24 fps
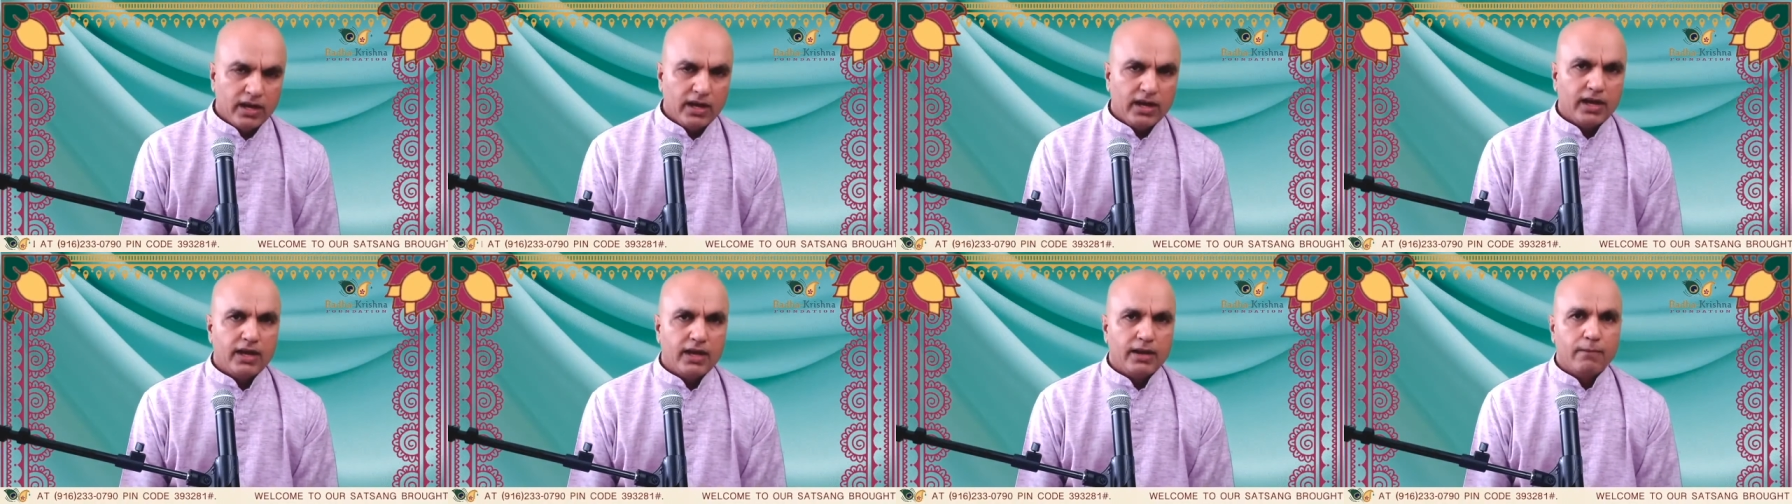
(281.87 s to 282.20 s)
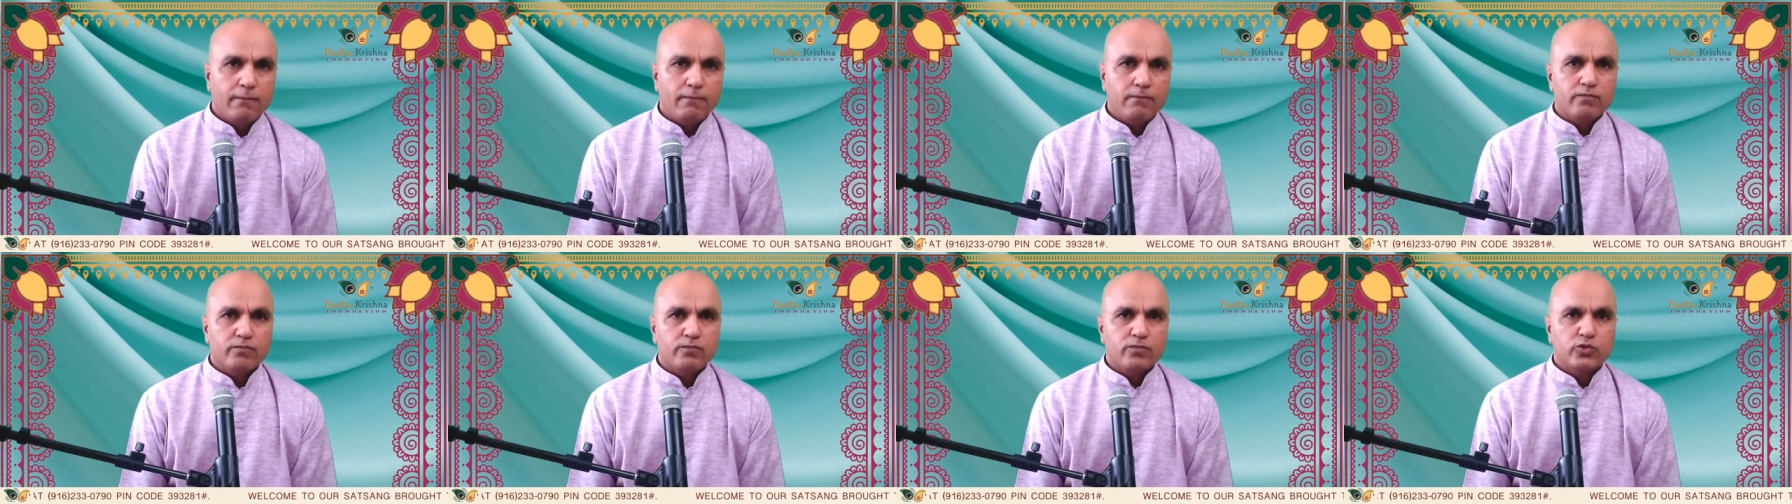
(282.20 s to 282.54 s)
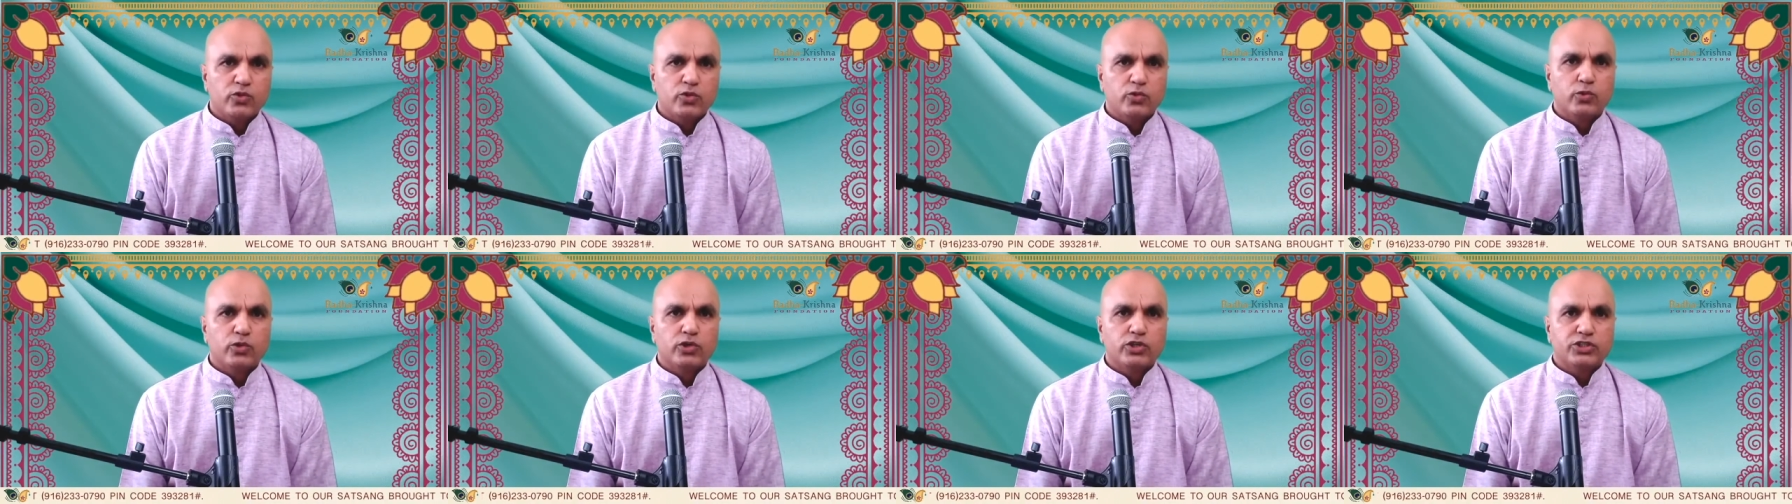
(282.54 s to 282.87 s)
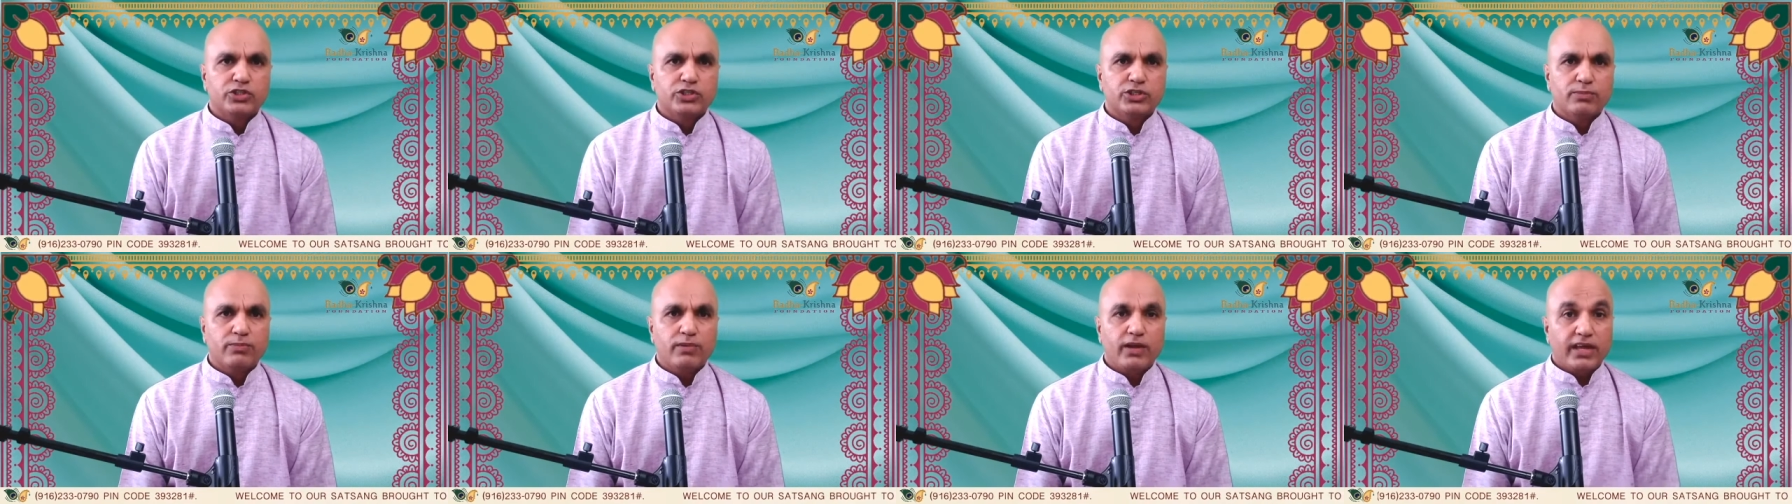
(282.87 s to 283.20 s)
to worship like
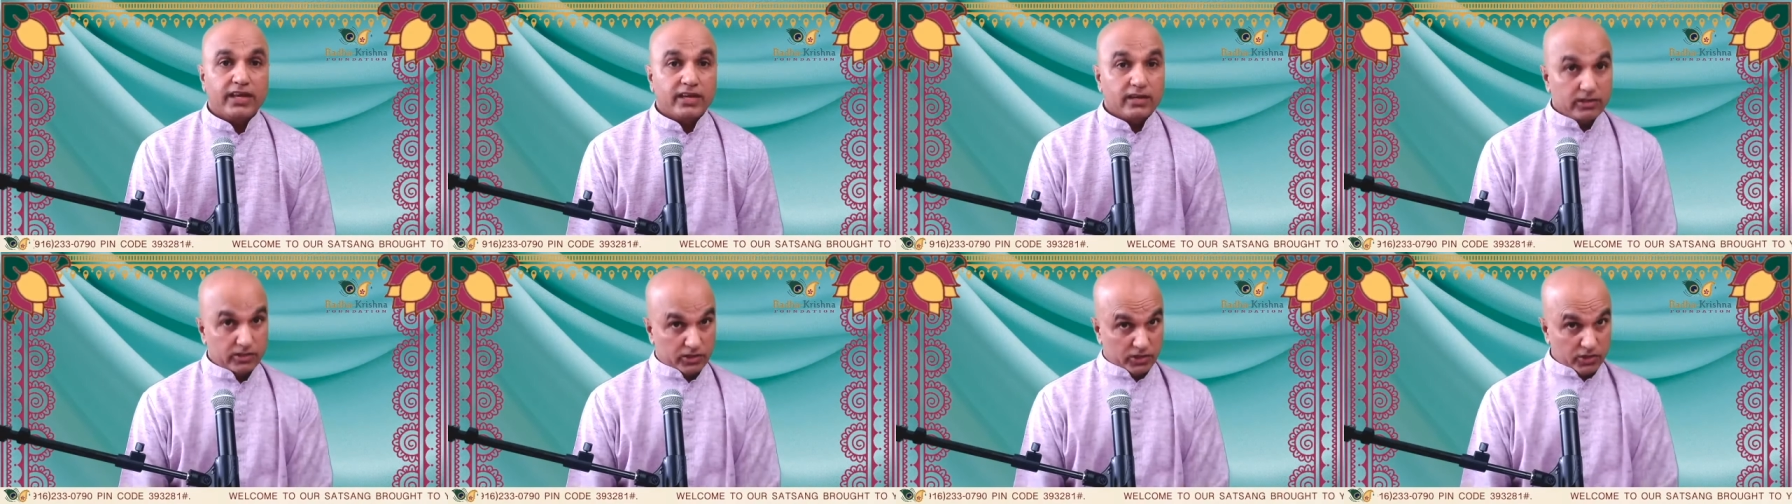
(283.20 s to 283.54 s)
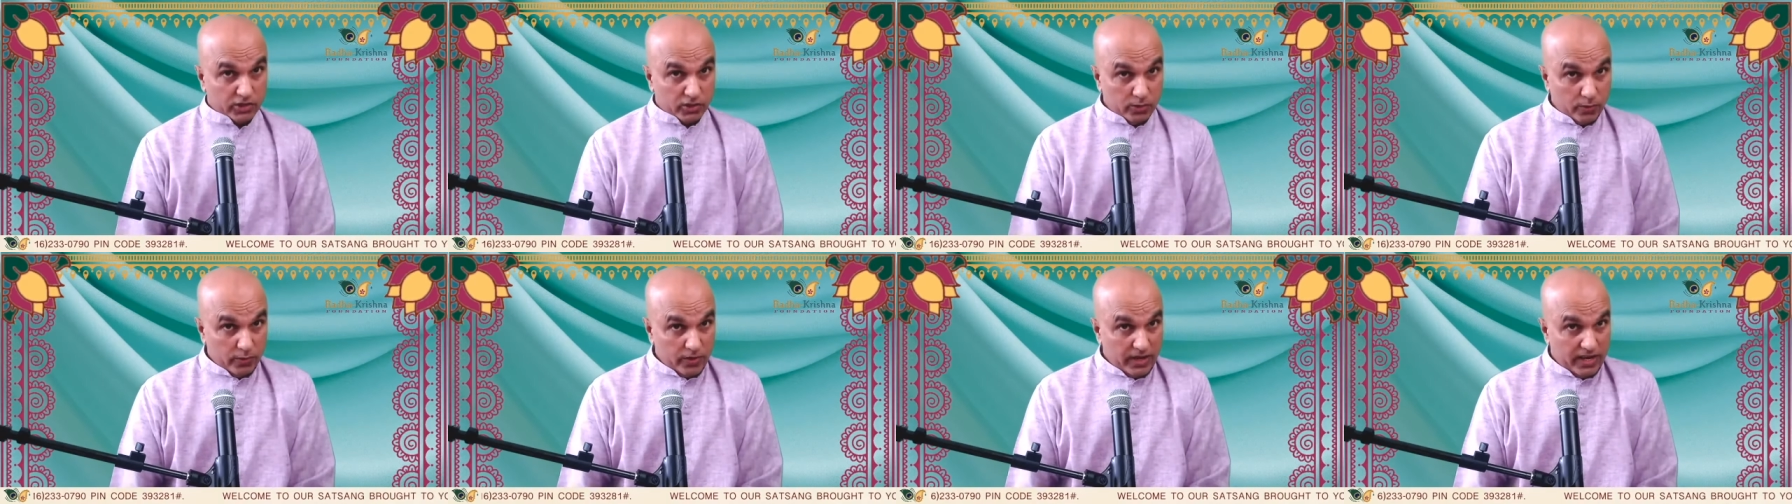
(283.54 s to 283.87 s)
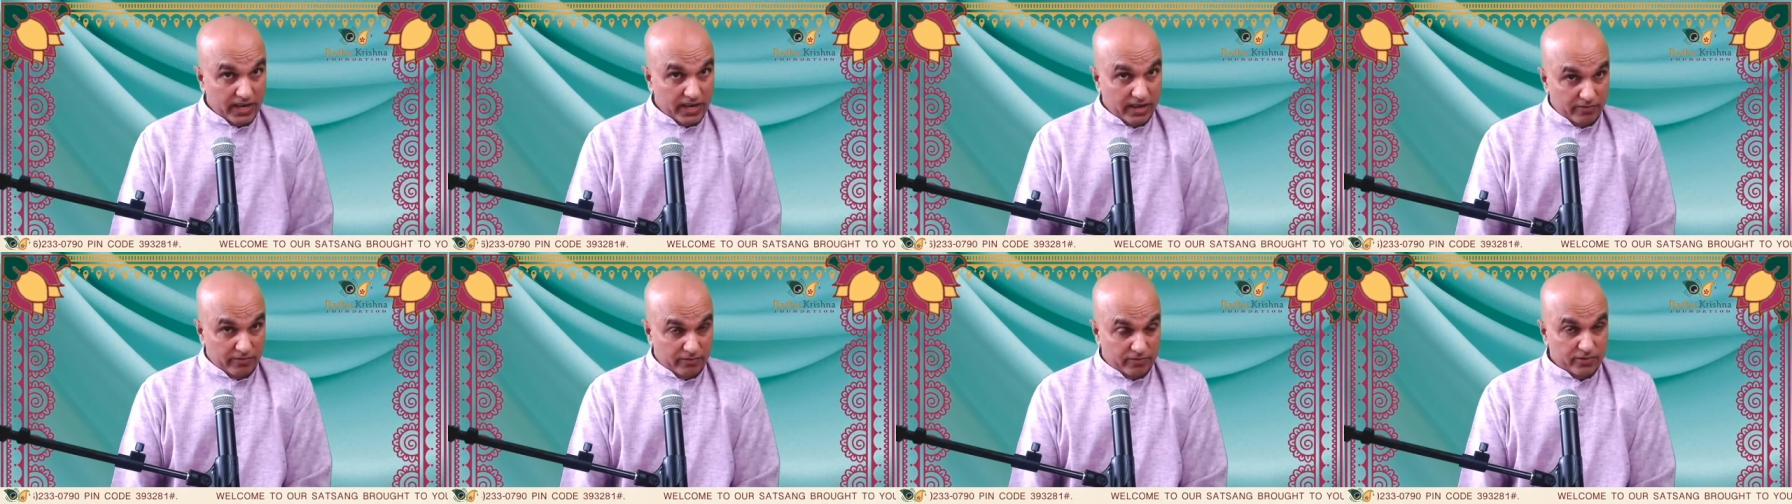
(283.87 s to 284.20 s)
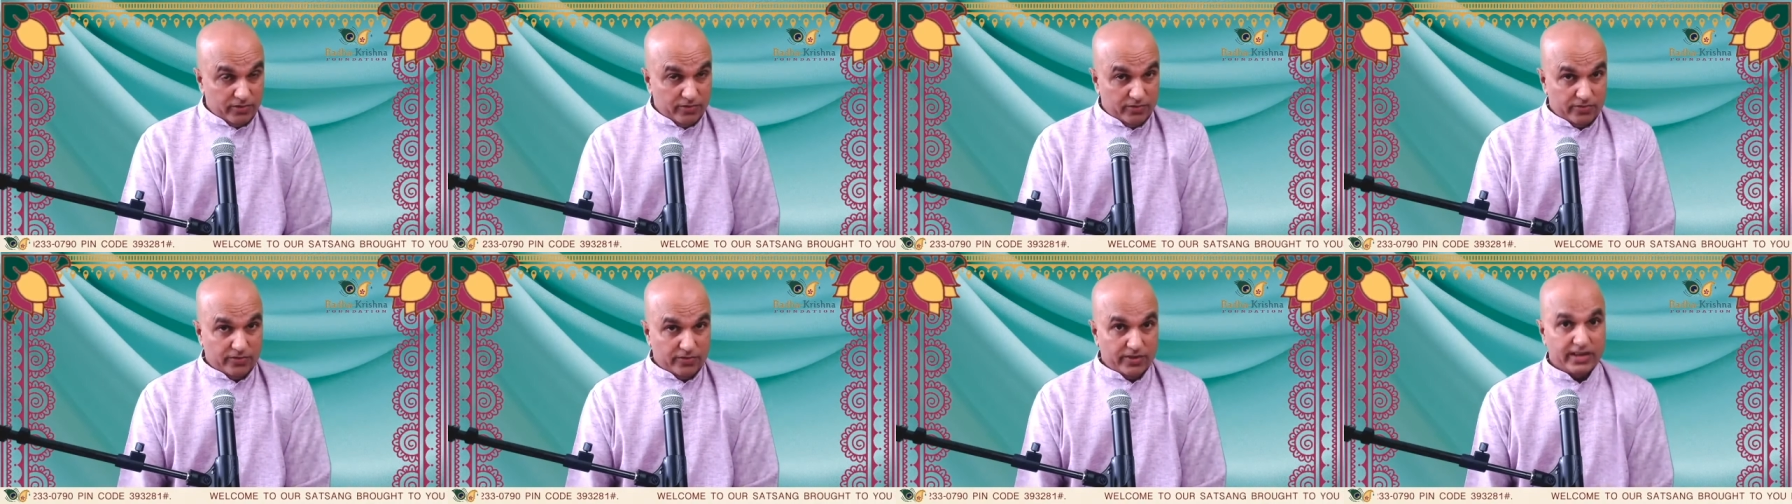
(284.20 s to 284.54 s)
us. So we have to find a
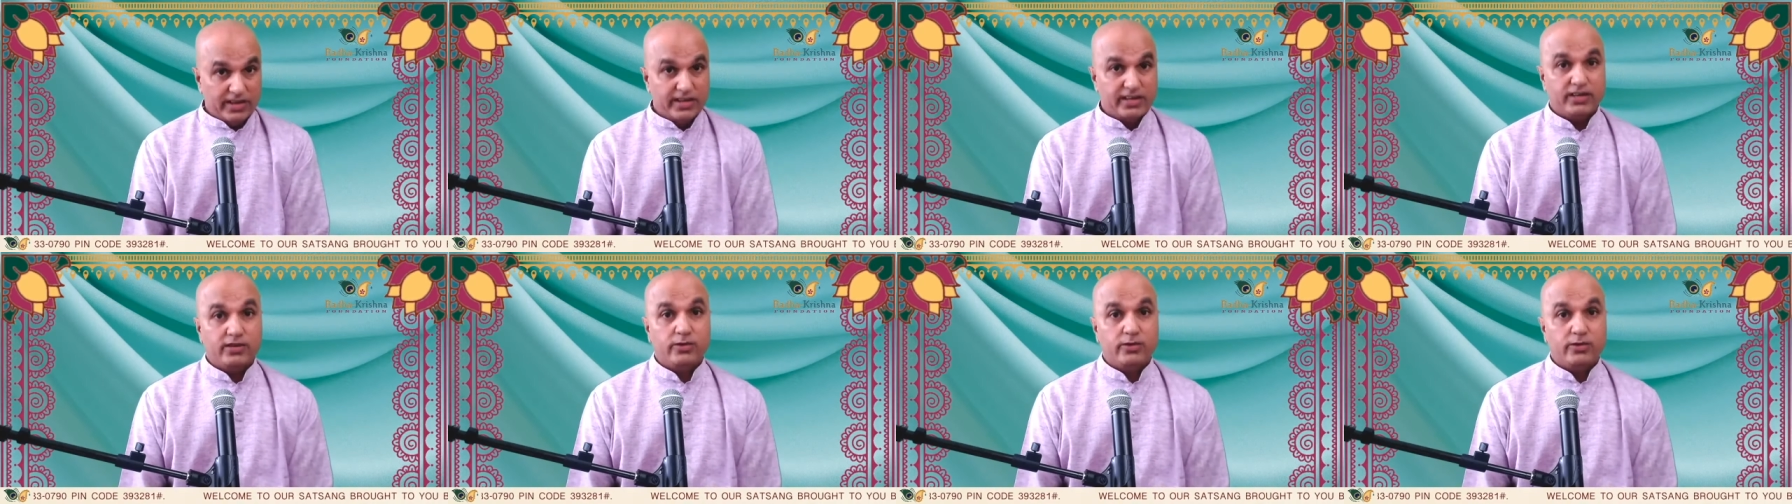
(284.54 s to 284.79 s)
way,